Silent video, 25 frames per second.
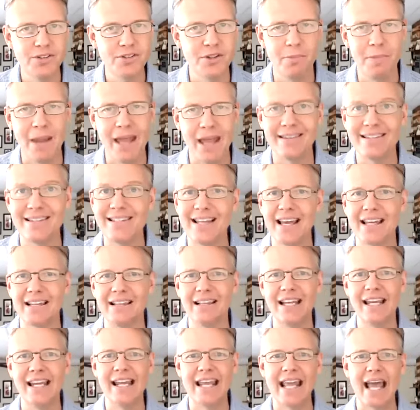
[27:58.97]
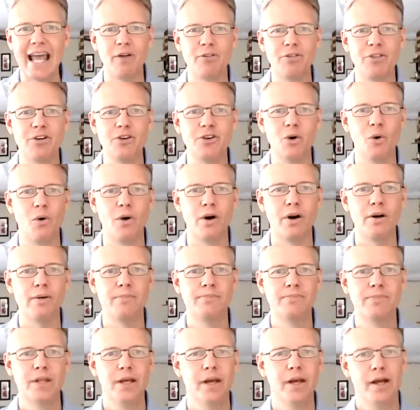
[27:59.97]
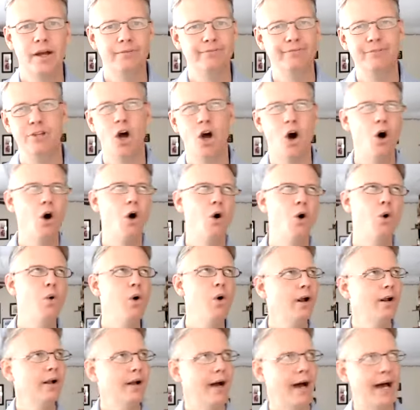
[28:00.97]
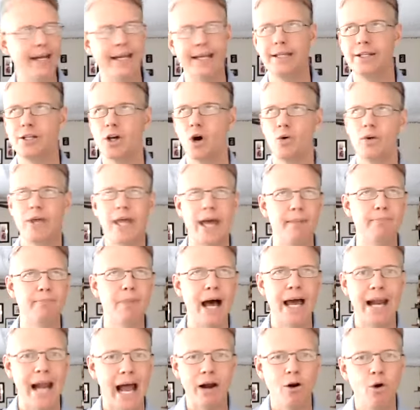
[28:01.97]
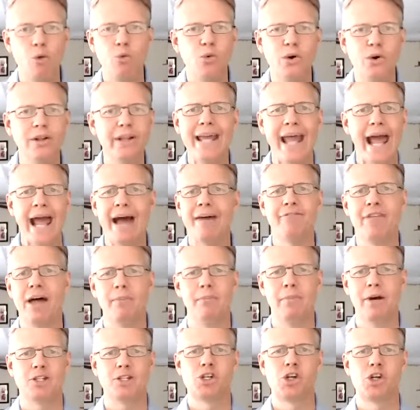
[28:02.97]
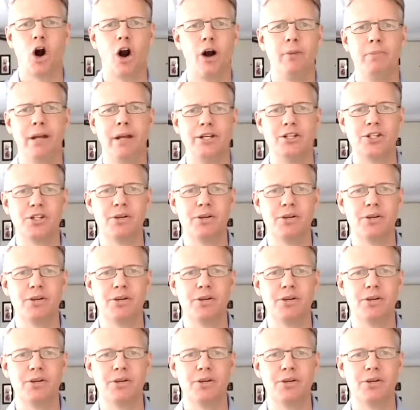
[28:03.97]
the man said, leaning out the door. "No, I didn't go get mine. I don't really have that much garbage."